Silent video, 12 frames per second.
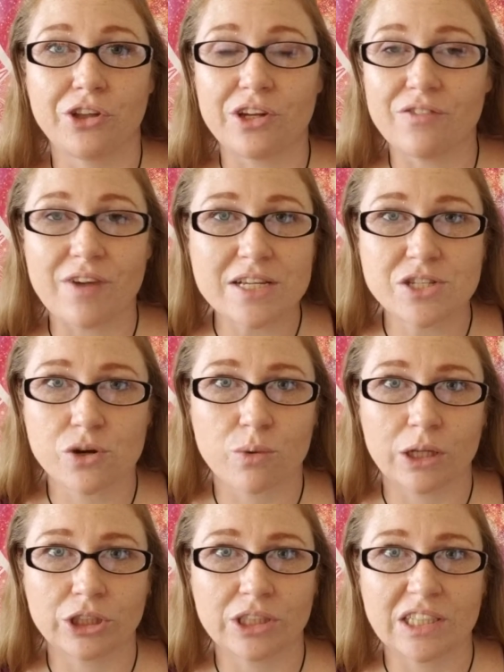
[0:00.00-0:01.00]
The device you're
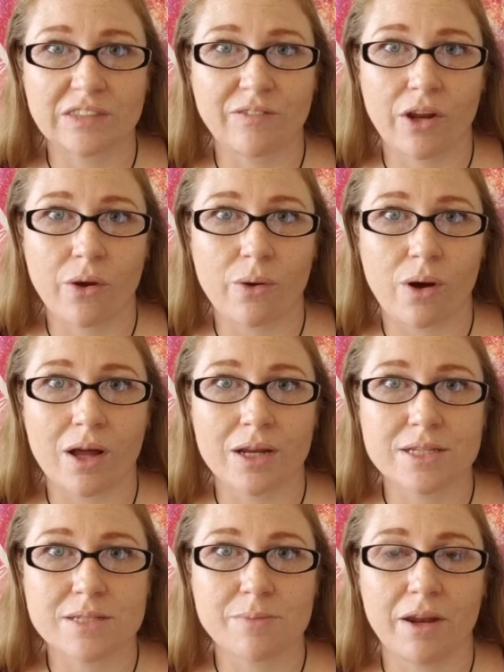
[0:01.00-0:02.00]
watching this video on
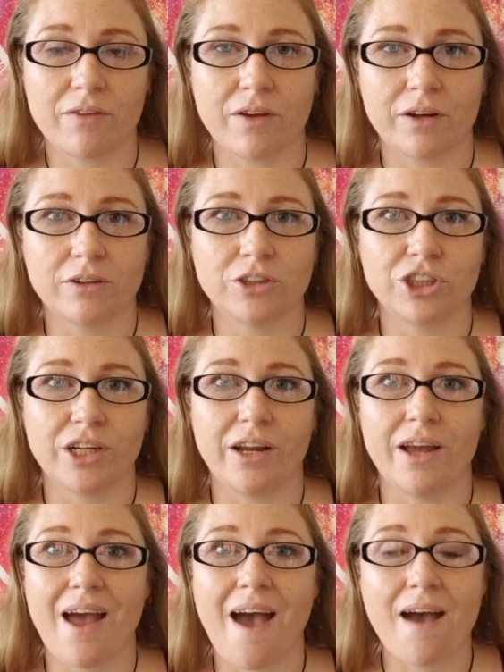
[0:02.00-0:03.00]
is made of
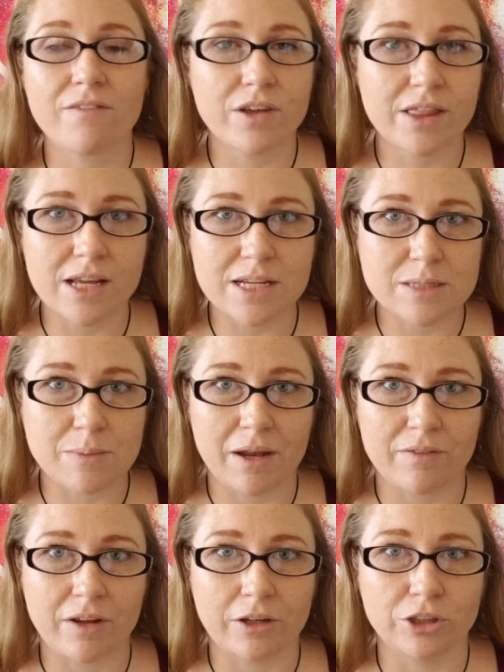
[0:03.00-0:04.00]
energy. Everything is made
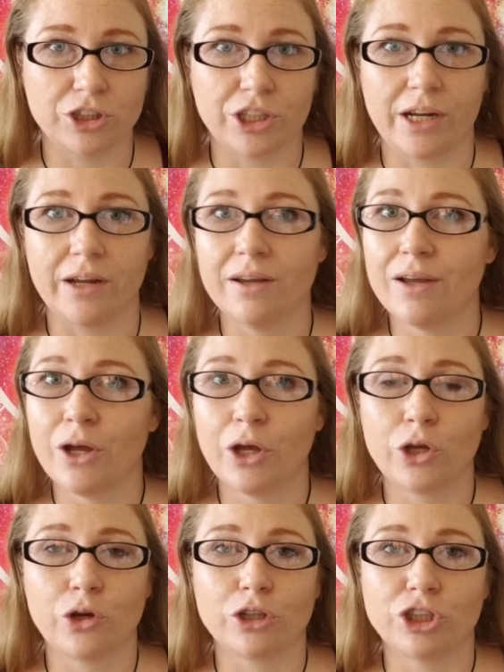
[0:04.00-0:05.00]
of energy.
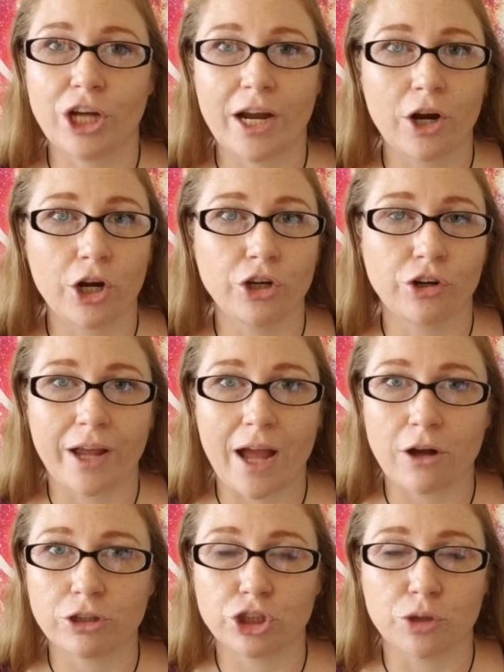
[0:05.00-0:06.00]
Your chair, your
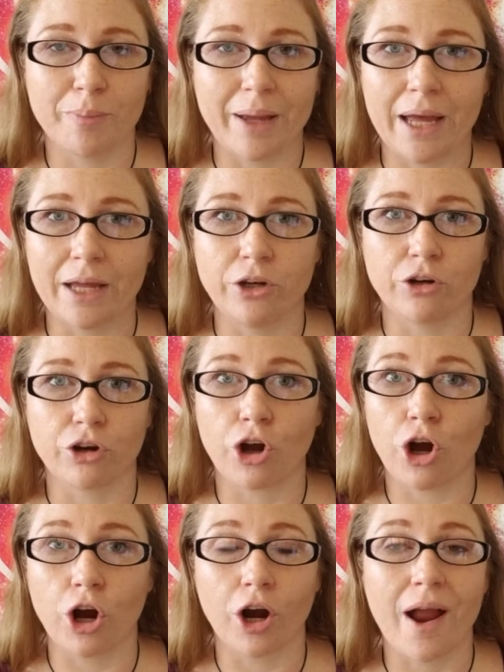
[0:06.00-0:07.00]
couch, your bed, your
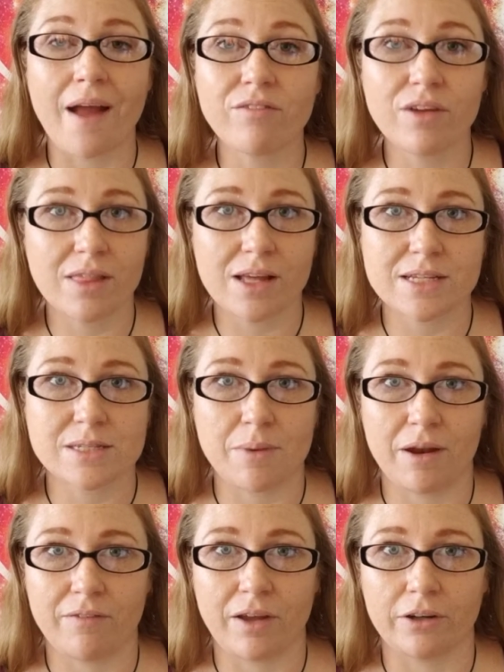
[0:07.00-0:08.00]
car, everything is
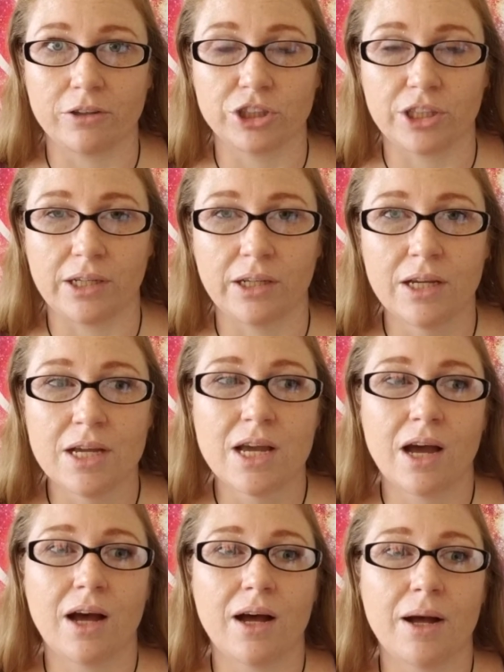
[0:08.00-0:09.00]
made of energy.
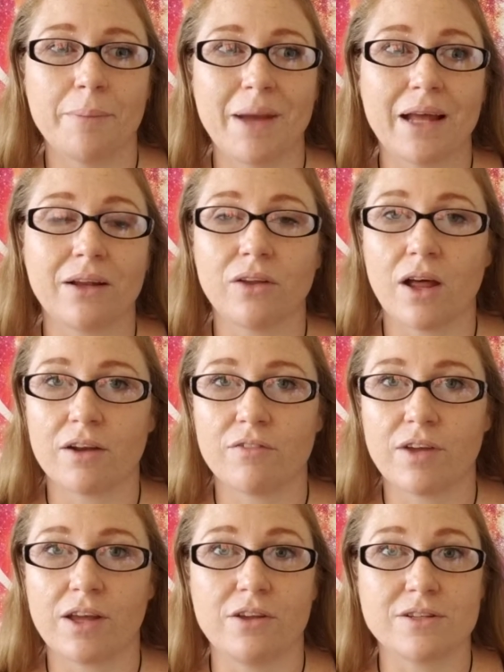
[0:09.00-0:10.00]
And a lot of
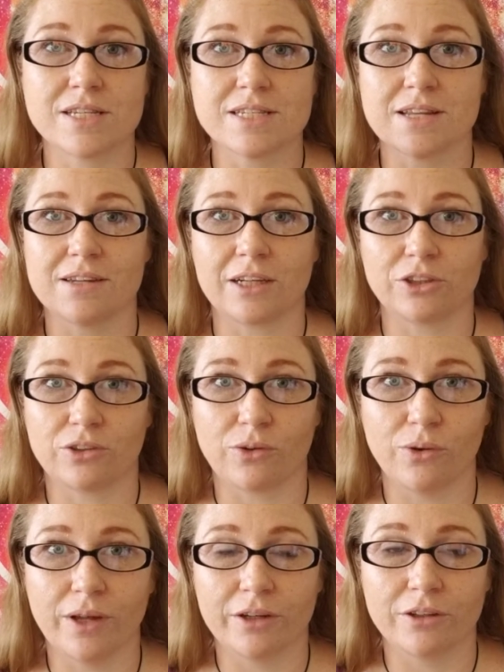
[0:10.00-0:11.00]
it uses
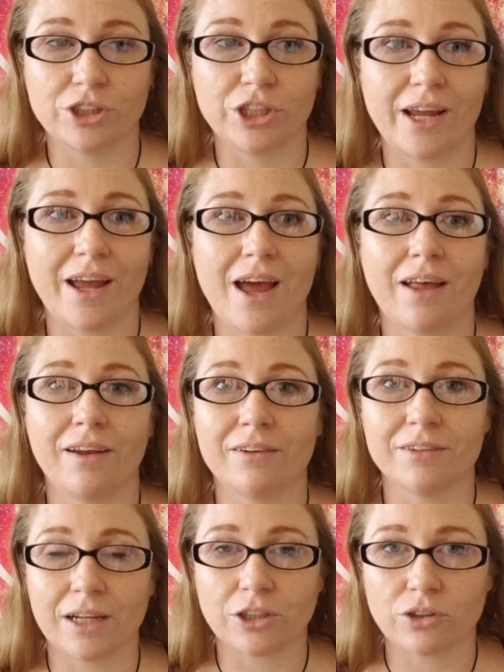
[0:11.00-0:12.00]
electrical energy. And
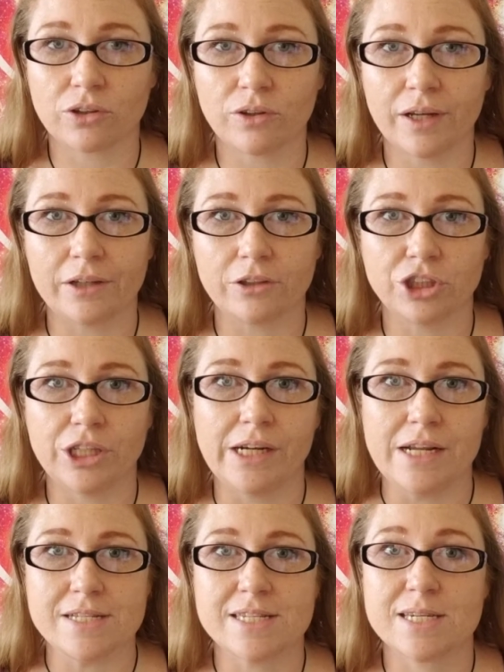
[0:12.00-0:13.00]
electrical energy
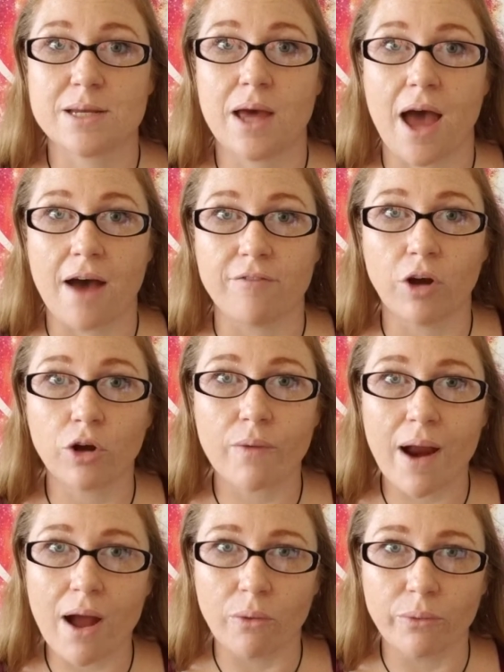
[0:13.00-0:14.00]
needs to have a
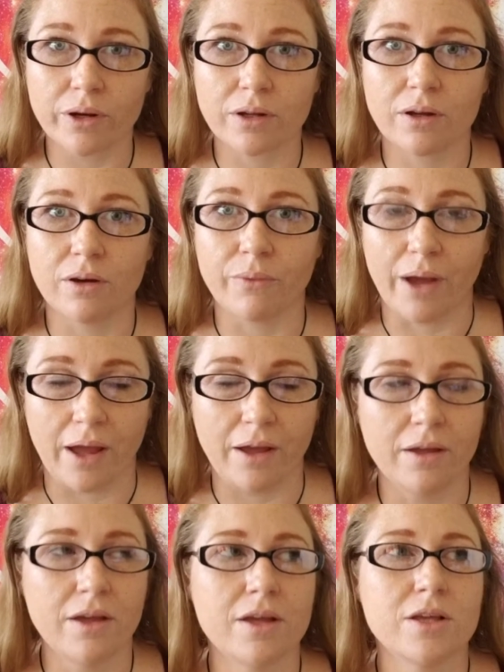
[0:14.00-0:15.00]
ground, okay?